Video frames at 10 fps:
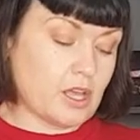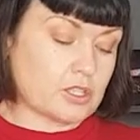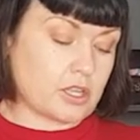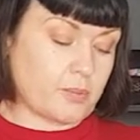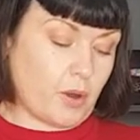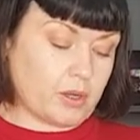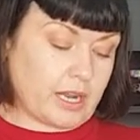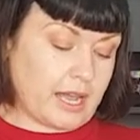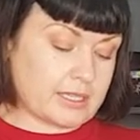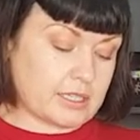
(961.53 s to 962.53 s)
So the
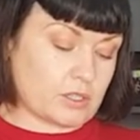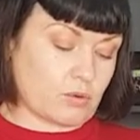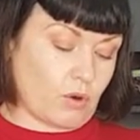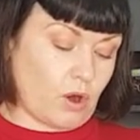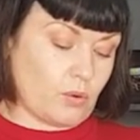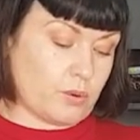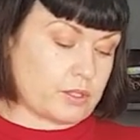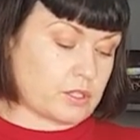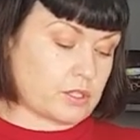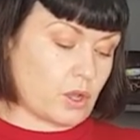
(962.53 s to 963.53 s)
podcast is Grow
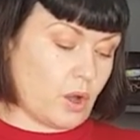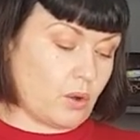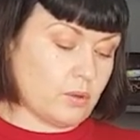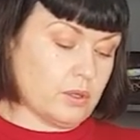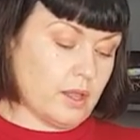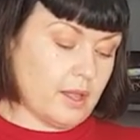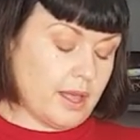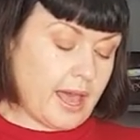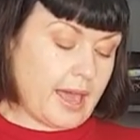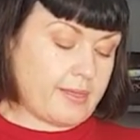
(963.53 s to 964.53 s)
With Soul,
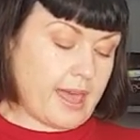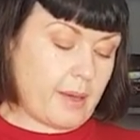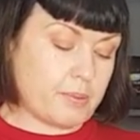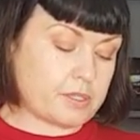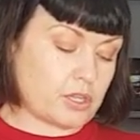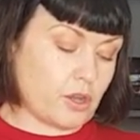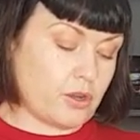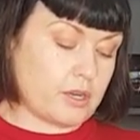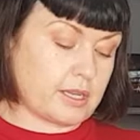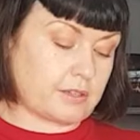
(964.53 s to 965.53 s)
and the
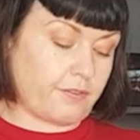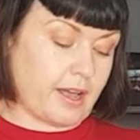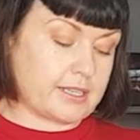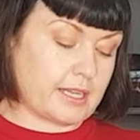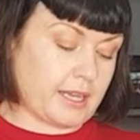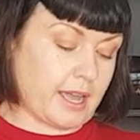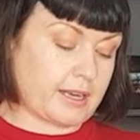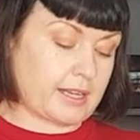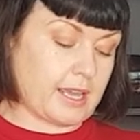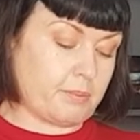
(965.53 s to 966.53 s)
episode is Finding
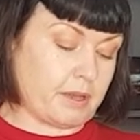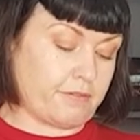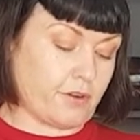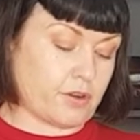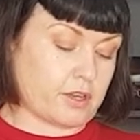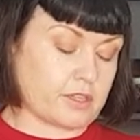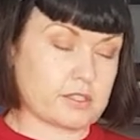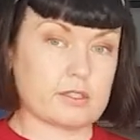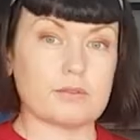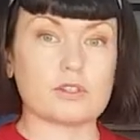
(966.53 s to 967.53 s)
and Keeping
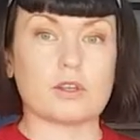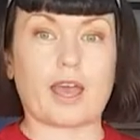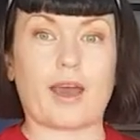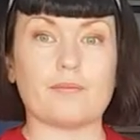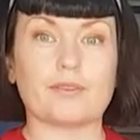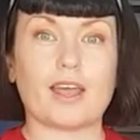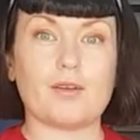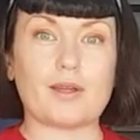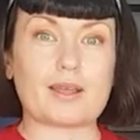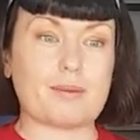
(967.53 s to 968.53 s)
Focus. So yeah, I
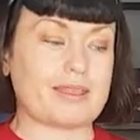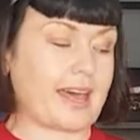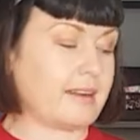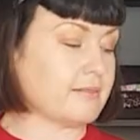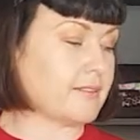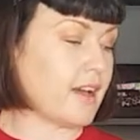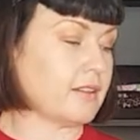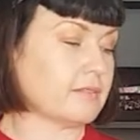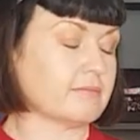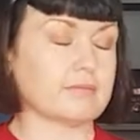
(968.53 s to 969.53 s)
recommend that.
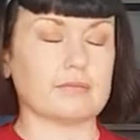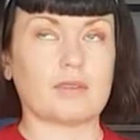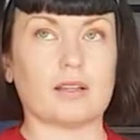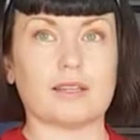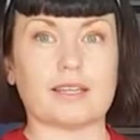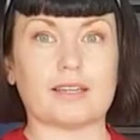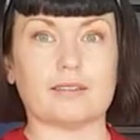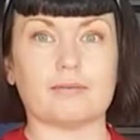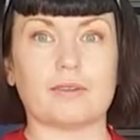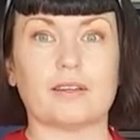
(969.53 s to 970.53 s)
I'll link
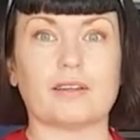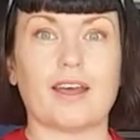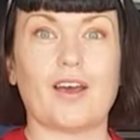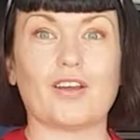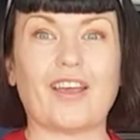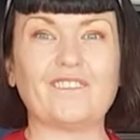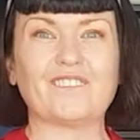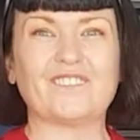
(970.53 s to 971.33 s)
it. Okay.